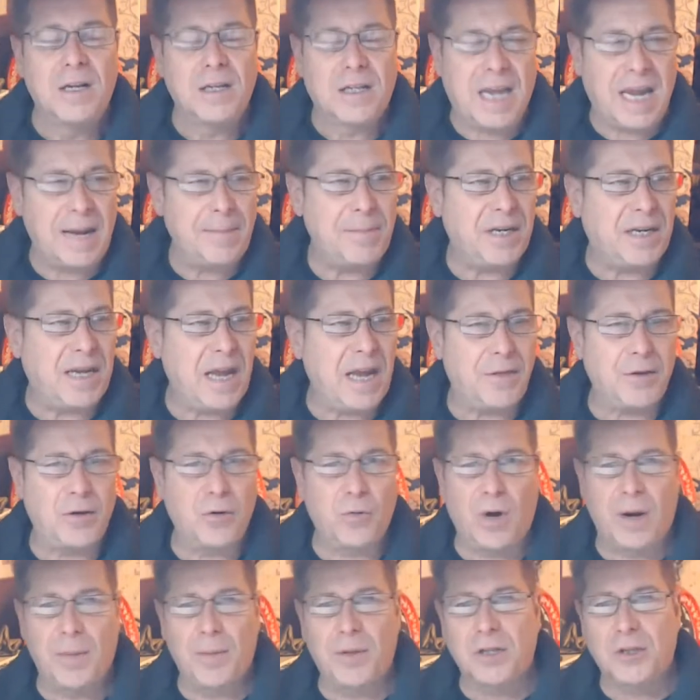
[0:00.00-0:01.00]
came together
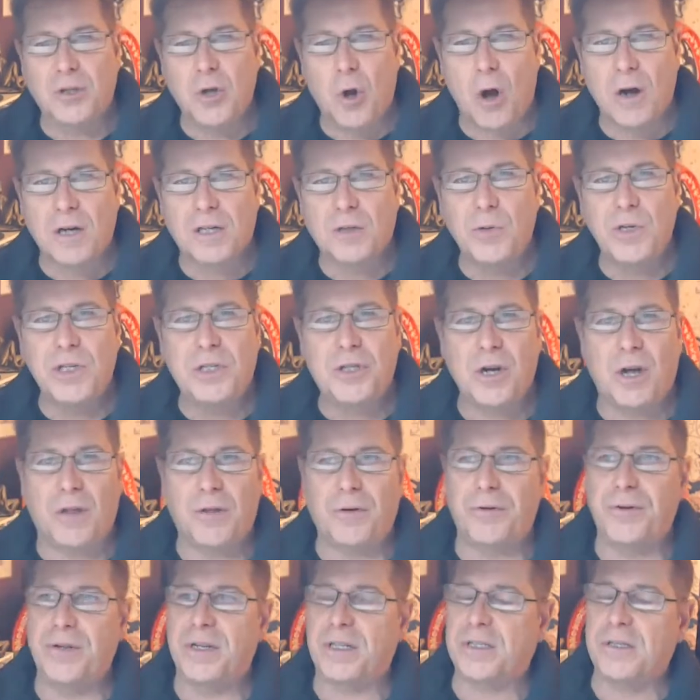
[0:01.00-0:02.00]
and were able to talk to each
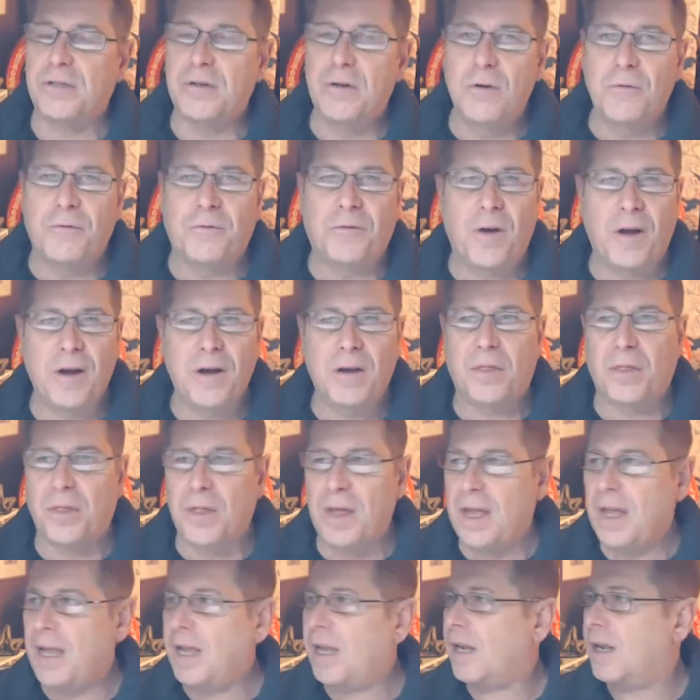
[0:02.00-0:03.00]
other in this new fun
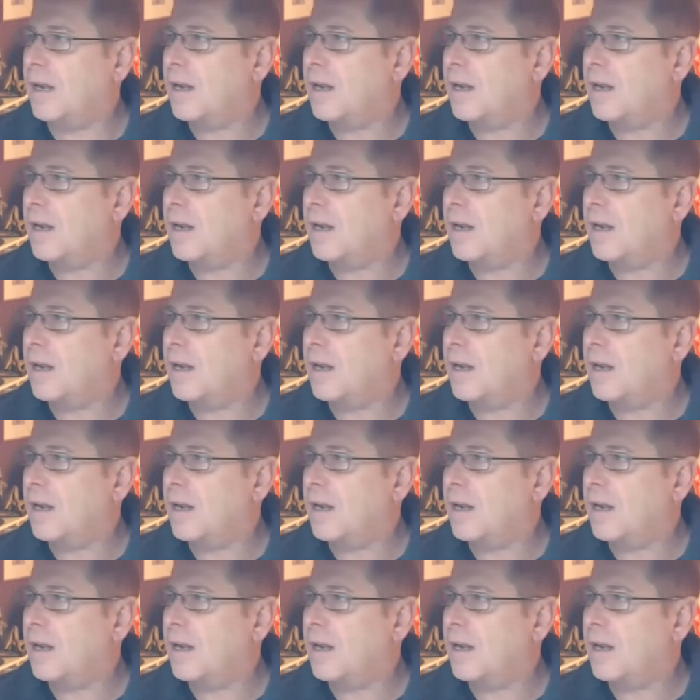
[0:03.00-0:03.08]
thing.